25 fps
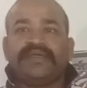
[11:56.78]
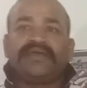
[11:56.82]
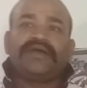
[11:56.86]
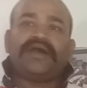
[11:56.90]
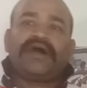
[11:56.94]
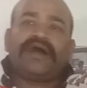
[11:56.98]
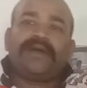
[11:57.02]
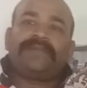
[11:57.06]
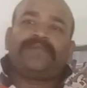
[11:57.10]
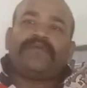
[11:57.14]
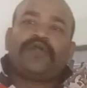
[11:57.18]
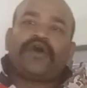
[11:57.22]

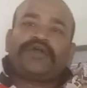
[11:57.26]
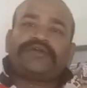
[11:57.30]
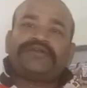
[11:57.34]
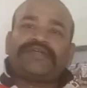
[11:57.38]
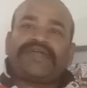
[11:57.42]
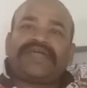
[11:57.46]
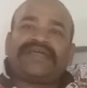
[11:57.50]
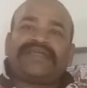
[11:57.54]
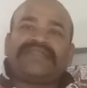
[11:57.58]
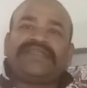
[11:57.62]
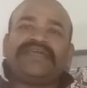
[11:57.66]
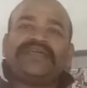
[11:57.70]
A block
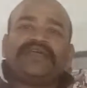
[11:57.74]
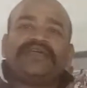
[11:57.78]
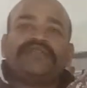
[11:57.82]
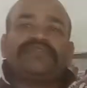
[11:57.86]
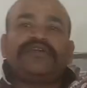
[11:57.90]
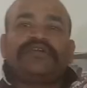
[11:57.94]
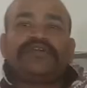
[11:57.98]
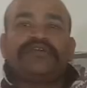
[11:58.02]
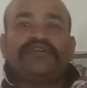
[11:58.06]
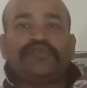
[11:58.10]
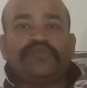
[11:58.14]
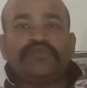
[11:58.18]
technique is
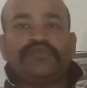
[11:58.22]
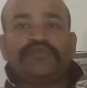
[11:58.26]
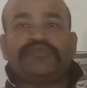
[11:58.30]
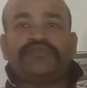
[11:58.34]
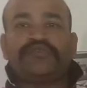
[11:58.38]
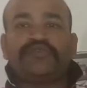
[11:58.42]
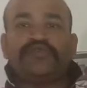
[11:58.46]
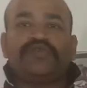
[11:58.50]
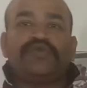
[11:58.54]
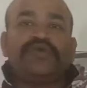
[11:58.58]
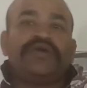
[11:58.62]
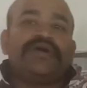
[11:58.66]
used
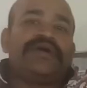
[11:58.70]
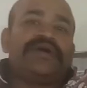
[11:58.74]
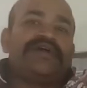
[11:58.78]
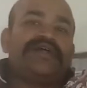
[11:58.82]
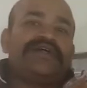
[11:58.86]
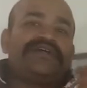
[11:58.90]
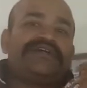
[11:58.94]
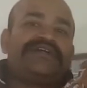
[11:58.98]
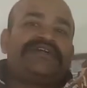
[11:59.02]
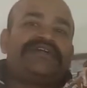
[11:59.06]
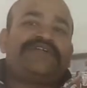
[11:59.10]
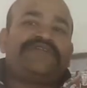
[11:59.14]
to
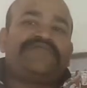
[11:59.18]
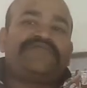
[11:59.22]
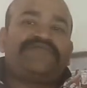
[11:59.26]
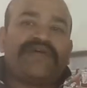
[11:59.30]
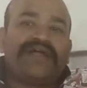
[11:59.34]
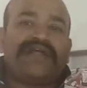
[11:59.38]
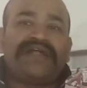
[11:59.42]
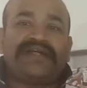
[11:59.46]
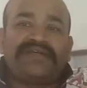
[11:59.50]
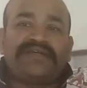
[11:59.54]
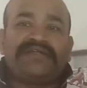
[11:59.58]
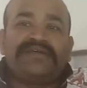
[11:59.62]

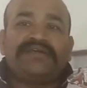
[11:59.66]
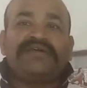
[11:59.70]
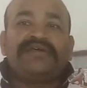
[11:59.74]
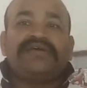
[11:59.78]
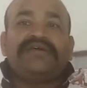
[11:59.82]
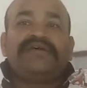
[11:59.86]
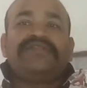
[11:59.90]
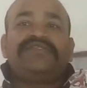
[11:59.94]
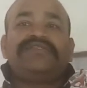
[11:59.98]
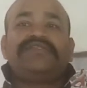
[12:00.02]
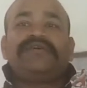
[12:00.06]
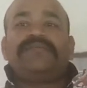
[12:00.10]
defend
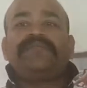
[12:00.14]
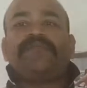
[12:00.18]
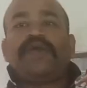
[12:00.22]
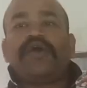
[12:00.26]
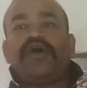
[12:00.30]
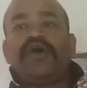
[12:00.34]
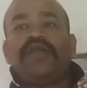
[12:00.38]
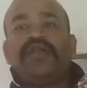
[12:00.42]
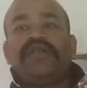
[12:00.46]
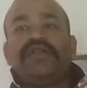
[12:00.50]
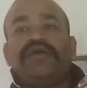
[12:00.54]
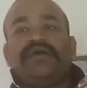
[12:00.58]
the
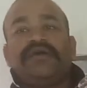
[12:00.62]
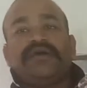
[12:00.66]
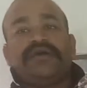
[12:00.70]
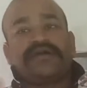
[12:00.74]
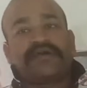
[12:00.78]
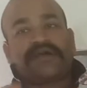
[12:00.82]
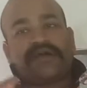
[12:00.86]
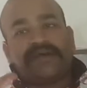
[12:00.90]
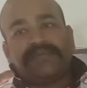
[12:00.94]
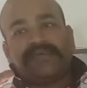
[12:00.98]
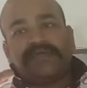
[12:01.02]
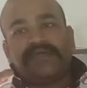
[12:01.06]
ball
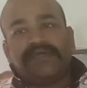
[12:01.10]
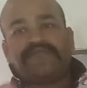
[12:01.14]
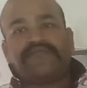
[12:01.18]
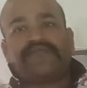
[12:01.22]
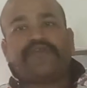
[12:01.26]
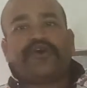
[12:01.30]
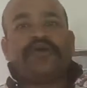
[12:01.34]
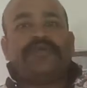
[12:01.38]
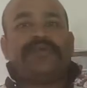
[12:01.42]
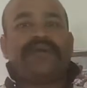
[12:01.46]
coming from